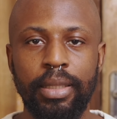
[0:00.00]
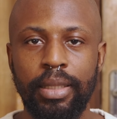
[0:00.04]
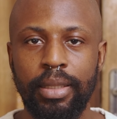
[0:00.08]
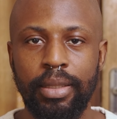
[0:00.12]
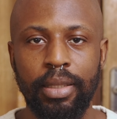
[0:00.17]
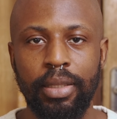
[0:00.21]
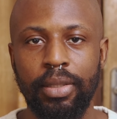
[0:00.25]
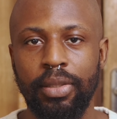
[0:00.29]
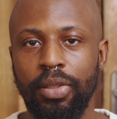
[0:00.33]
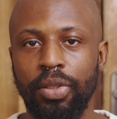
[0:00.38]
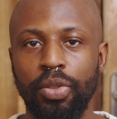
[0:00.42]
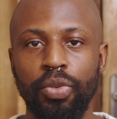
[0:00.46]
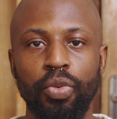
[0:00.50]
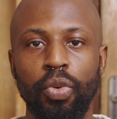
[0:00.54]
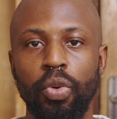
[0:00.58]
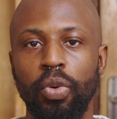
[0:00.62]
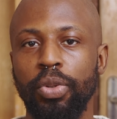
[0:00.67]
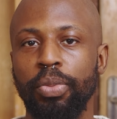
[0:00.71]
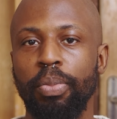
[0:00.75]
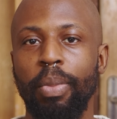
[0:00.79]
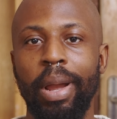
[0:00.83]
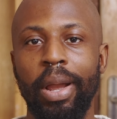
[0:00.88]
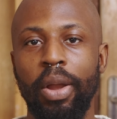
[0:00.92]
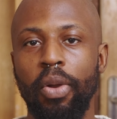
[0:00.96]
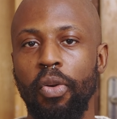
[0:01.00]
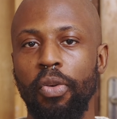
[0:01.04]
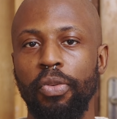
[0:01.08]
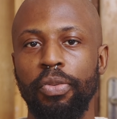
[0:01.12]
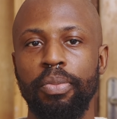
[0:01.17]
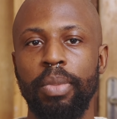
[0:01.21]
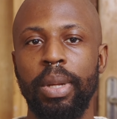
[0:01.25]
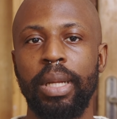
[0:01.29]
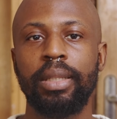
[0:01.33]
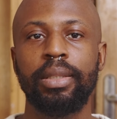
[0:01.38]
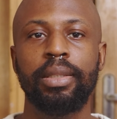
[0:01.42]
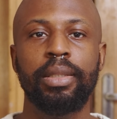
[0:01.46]
This is the road my
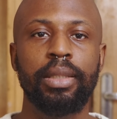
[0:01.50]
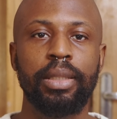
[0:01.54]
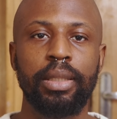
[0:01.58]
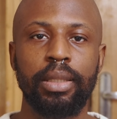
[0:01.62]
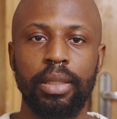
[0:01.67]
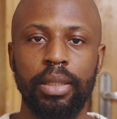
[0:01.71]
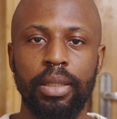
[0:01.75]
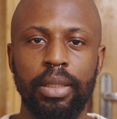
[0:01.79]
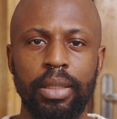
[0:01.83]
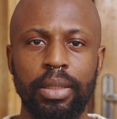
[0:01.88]
government did.